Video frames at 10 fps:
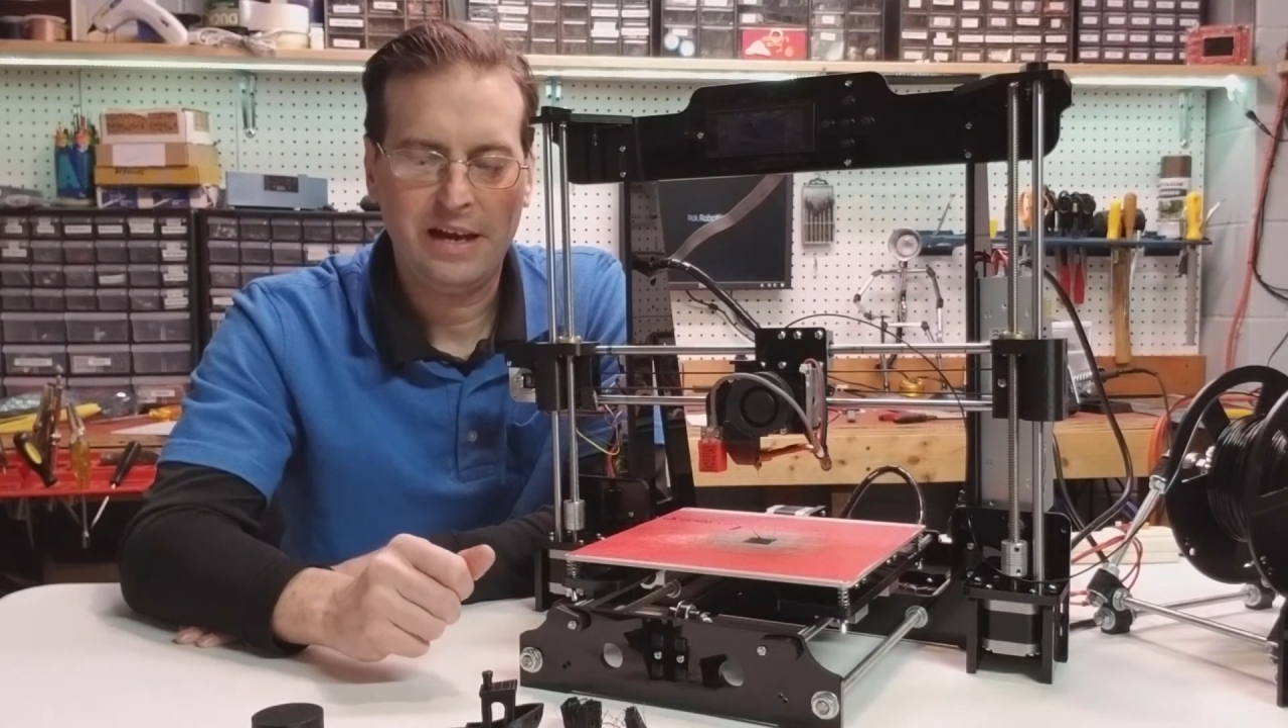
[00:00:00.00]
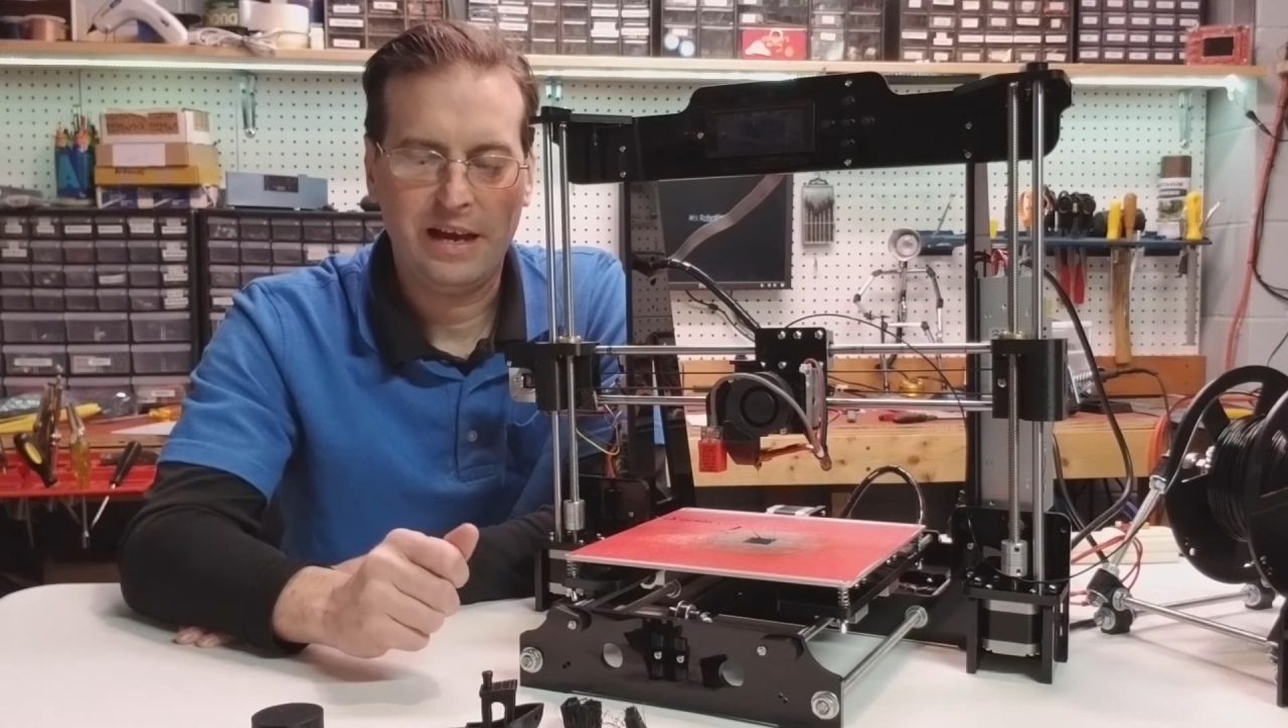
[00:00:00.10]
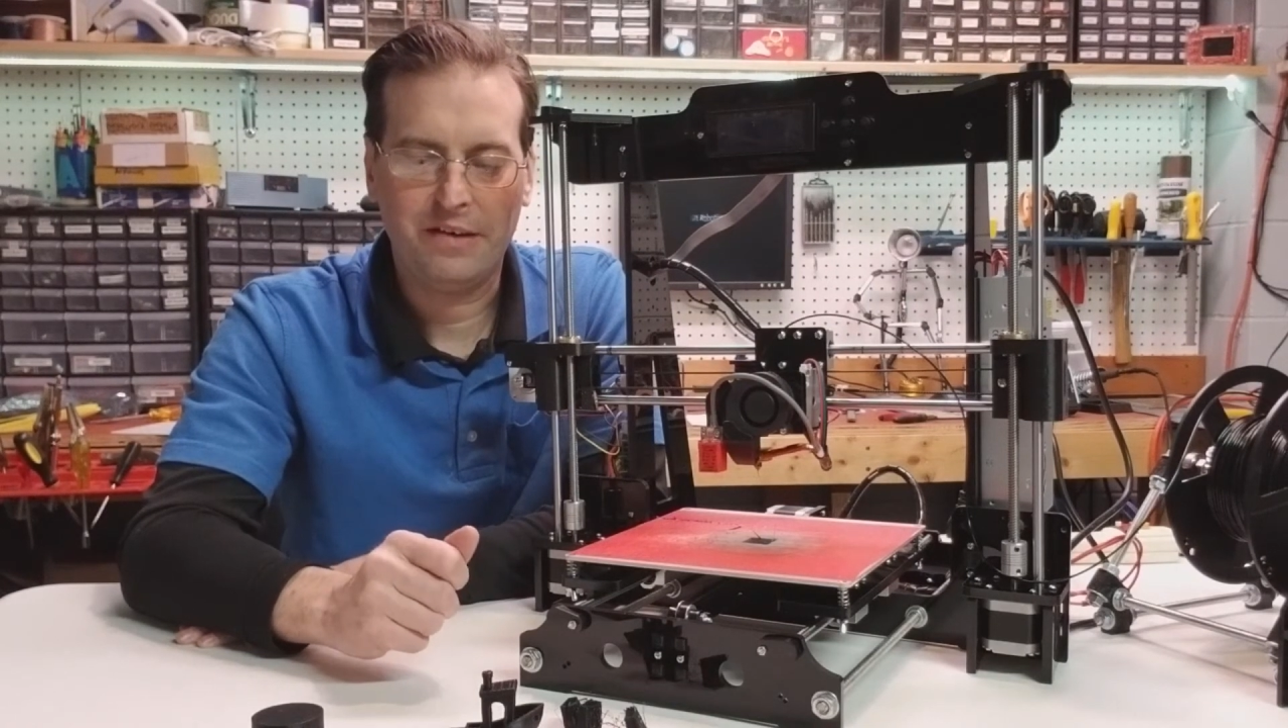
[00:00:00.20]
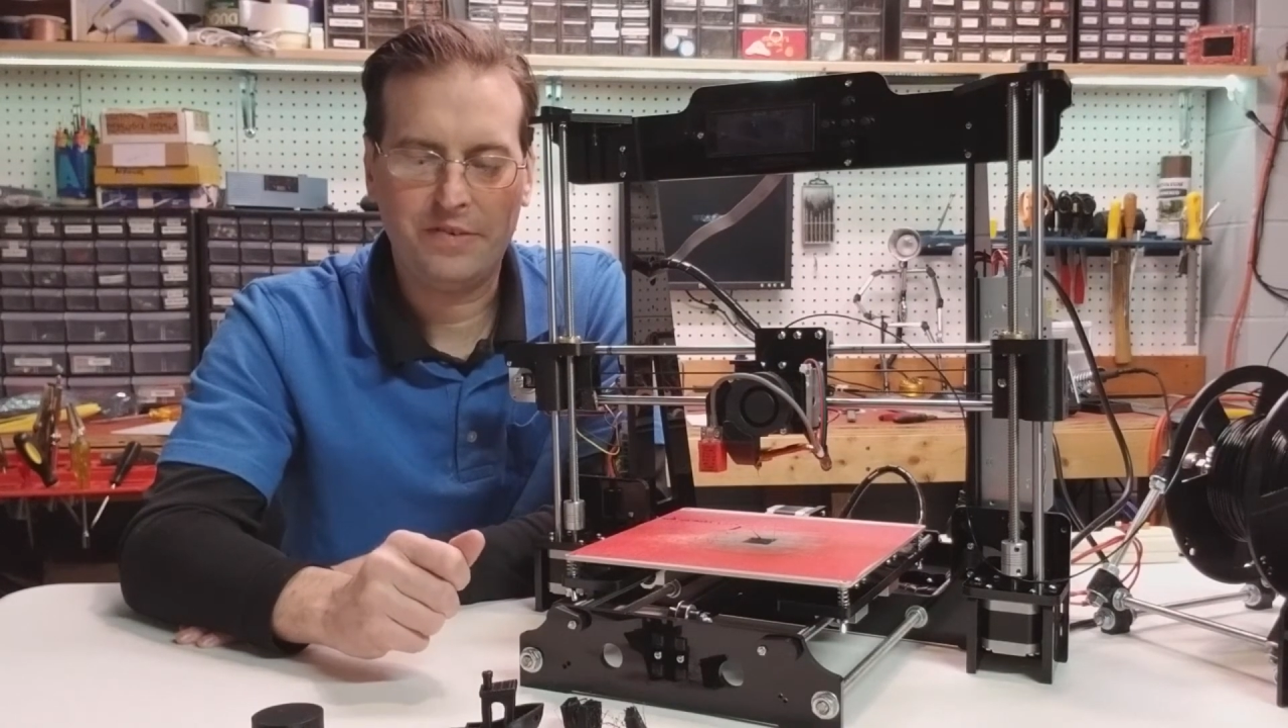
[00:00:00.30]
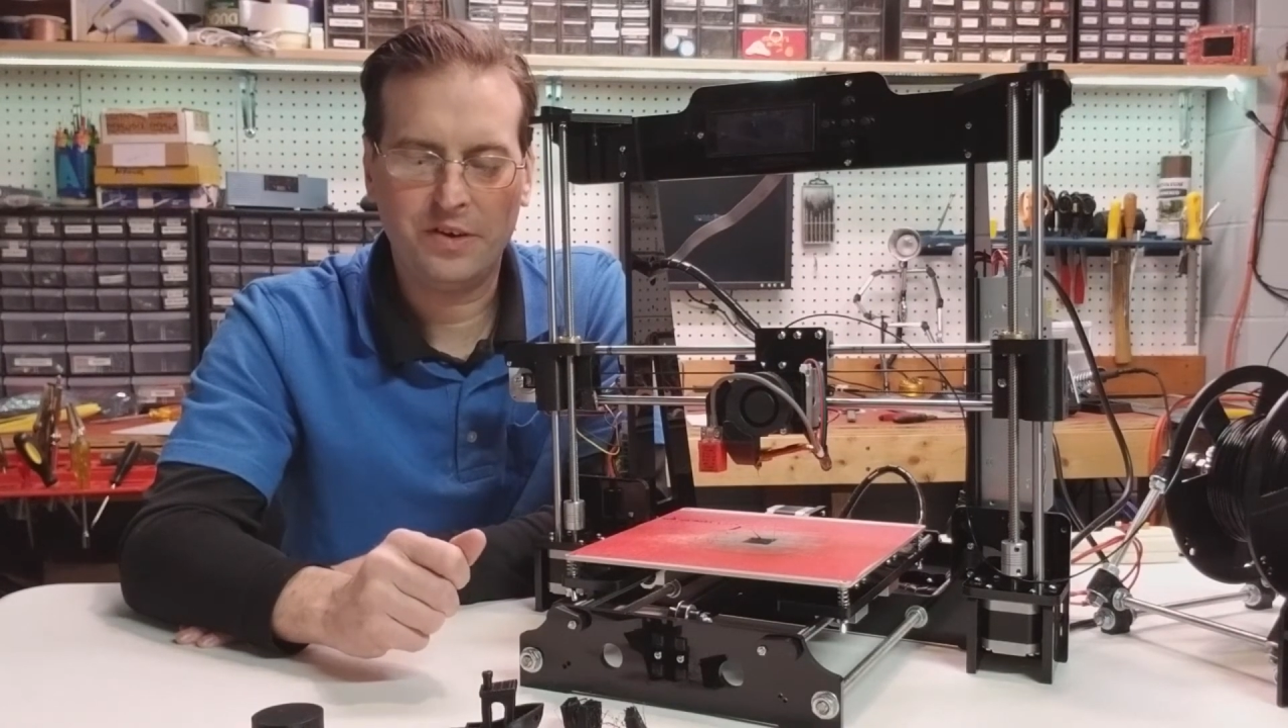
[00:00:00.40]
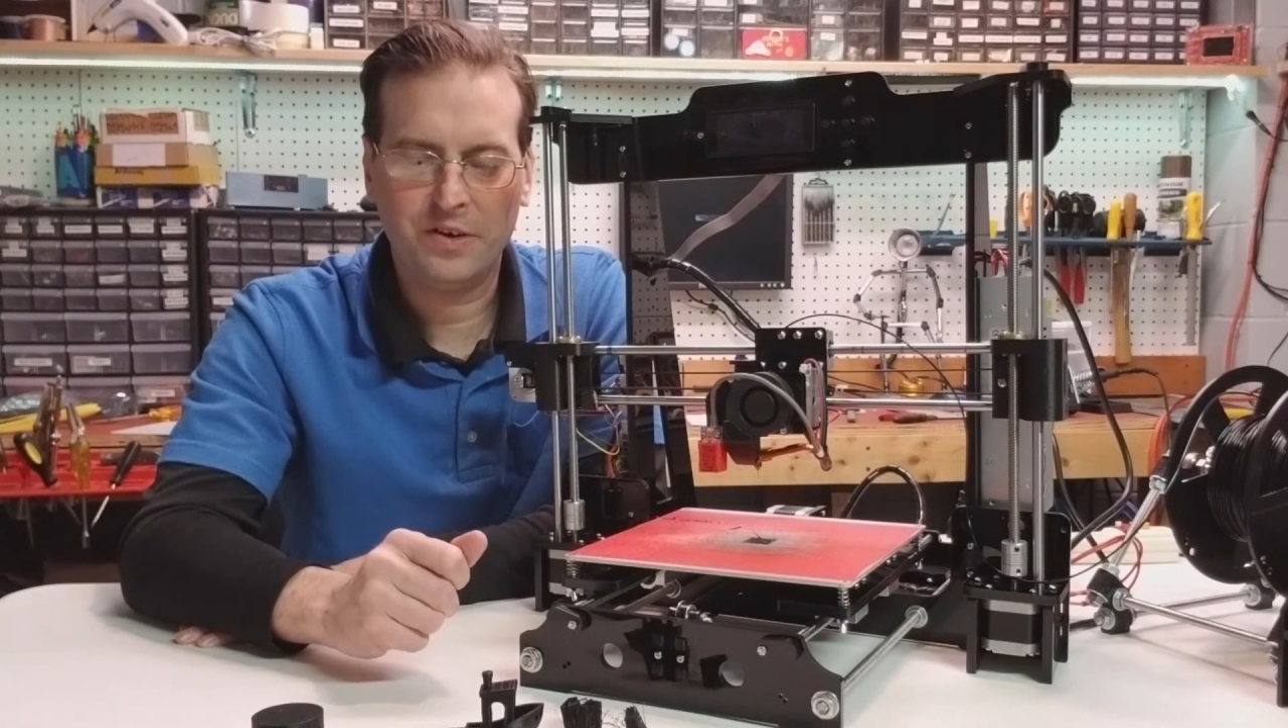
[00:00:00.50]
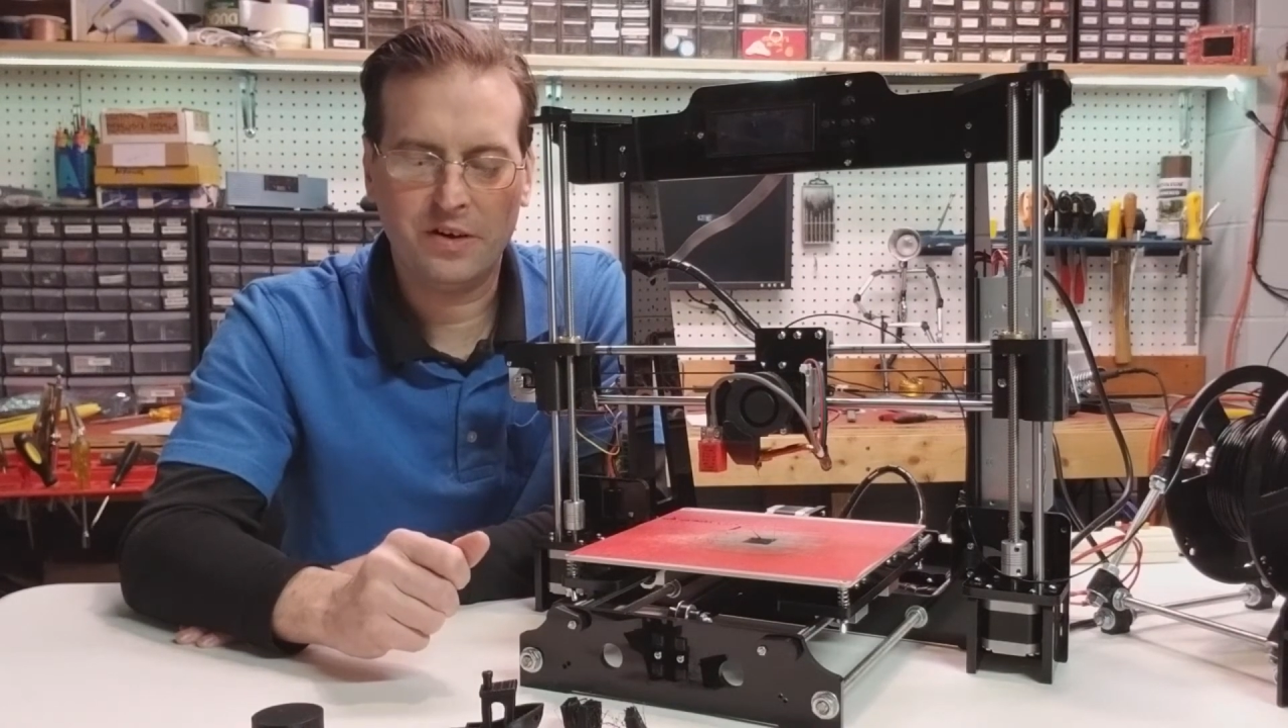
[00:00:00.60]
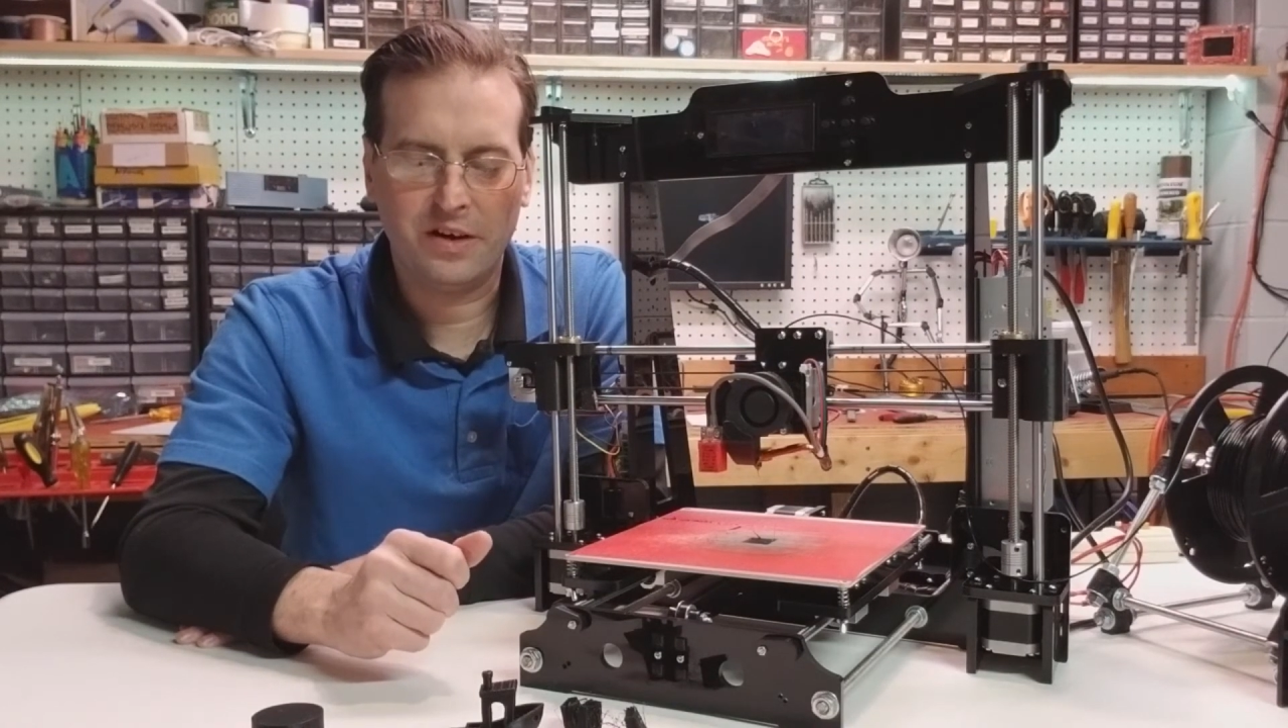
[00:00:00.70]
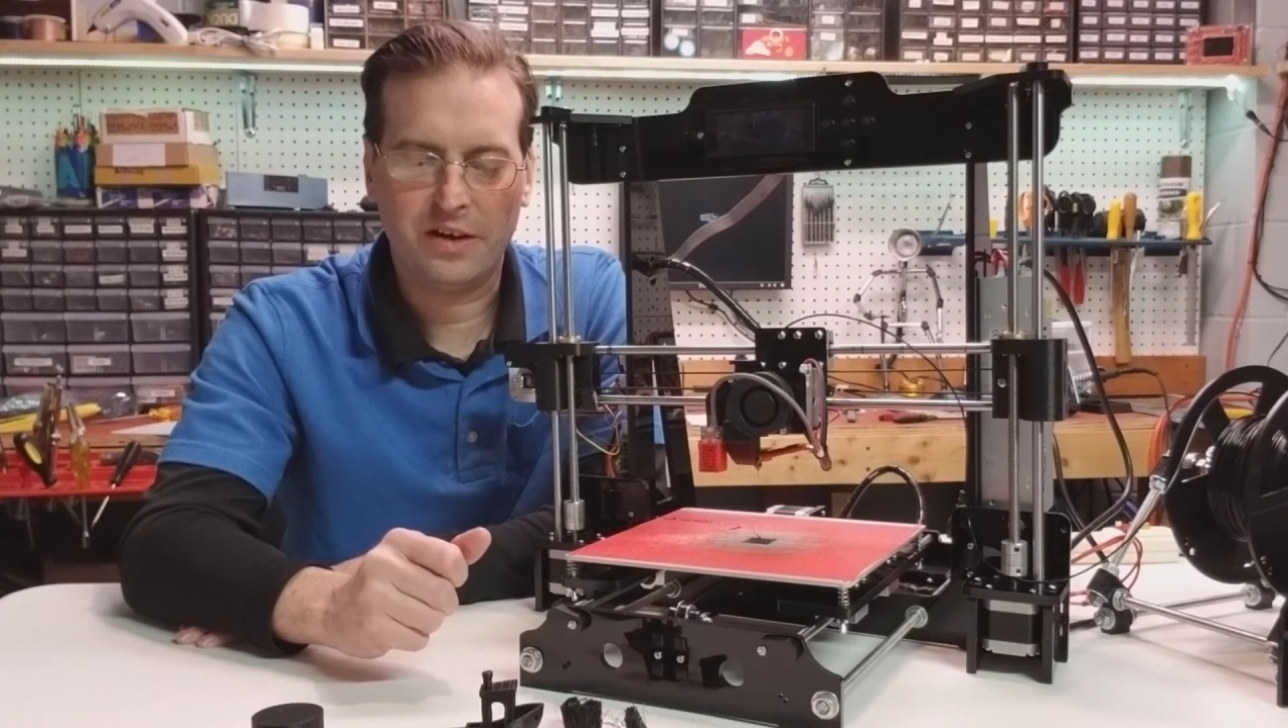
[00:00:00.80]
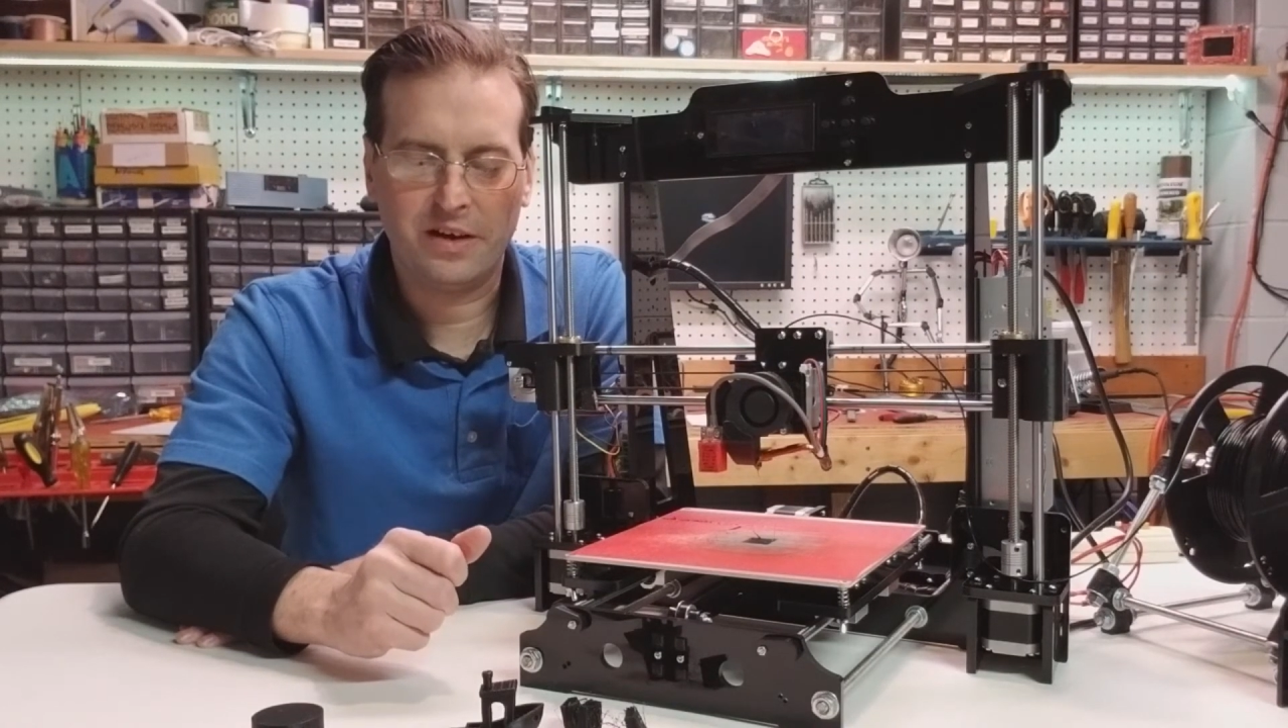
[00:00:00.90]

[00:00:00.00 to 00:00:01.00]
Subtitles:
If you're